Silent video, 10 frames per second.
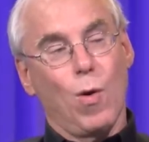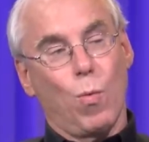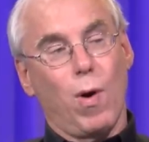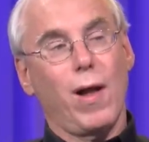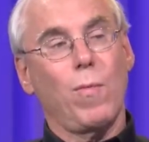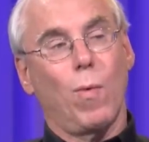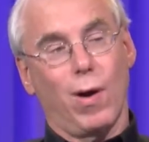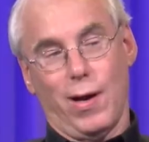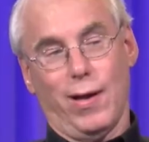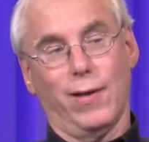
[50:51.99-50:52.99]
One
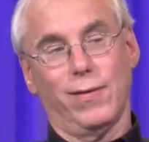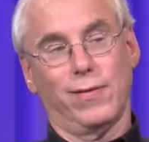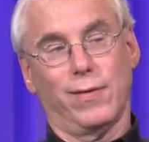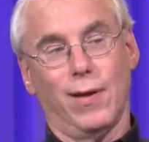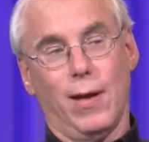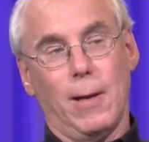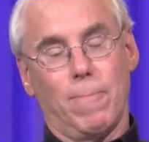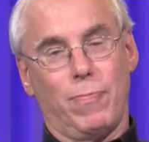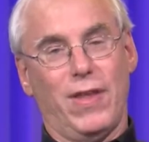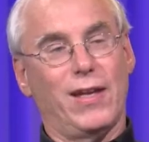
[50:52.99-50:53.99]
was
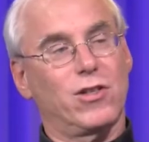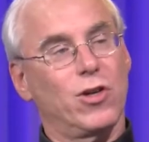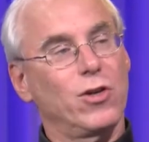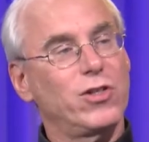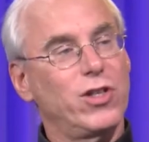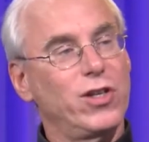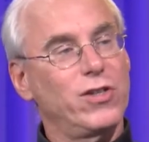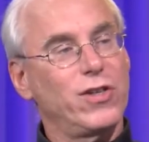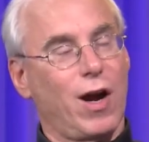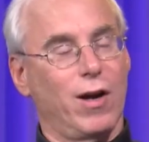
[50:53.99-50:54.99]
that
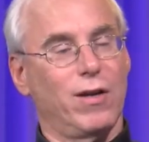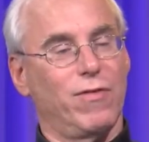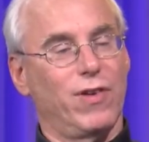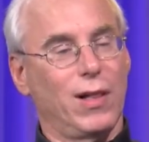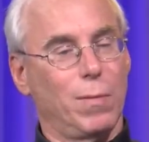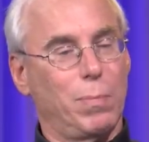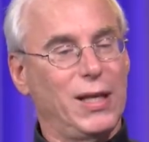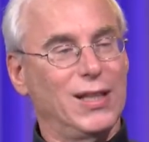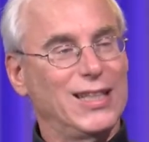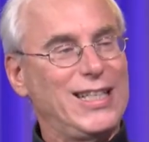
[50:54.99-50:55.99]
churches are
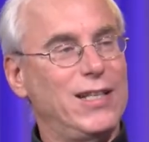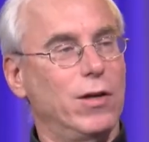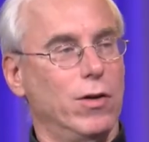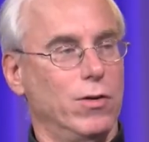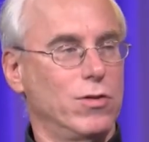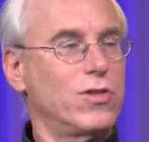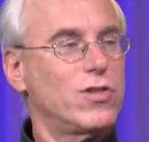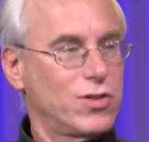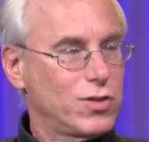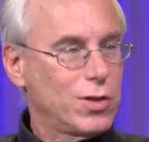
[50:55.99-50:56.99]
developing
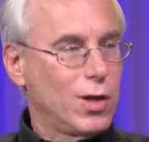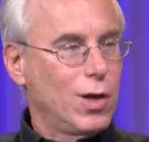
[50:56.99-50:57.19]
leaders